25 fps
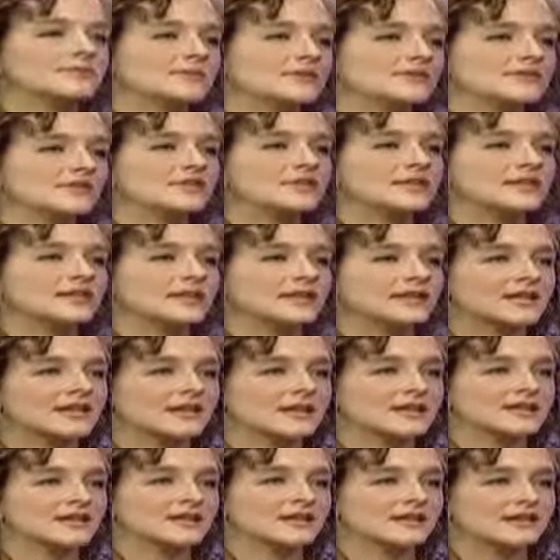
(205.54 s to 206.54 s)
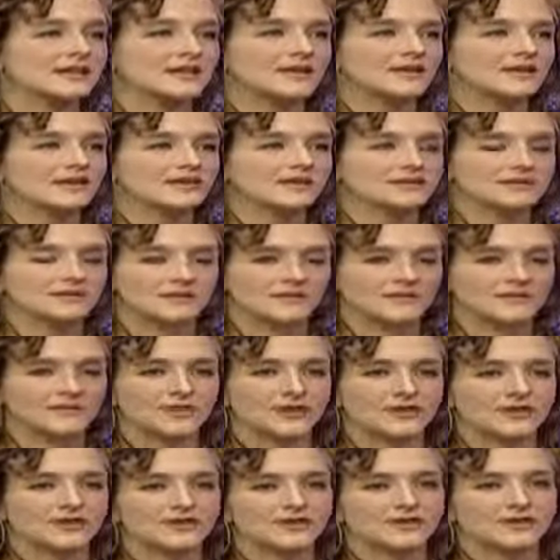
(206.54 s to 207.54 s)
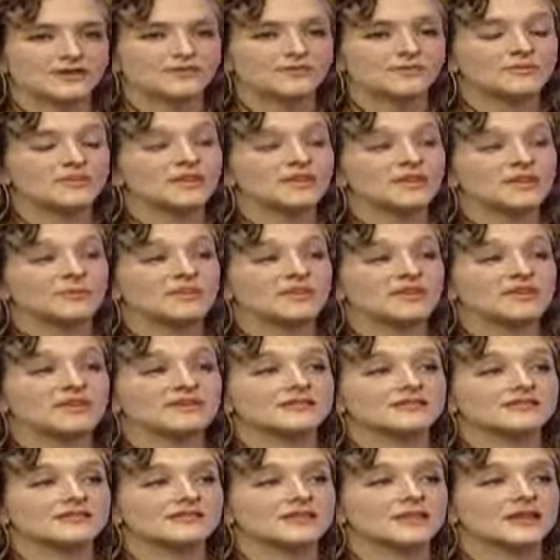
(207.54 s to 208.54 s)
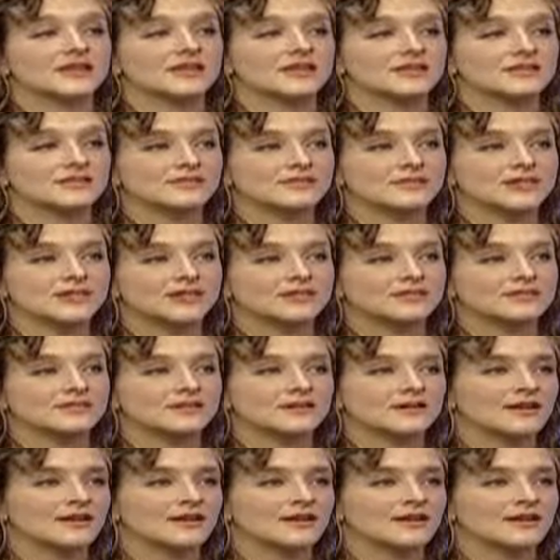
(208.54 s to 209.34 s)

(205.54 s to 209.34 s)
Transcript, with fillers: treated, and to find a lot of meaning because of that exchange.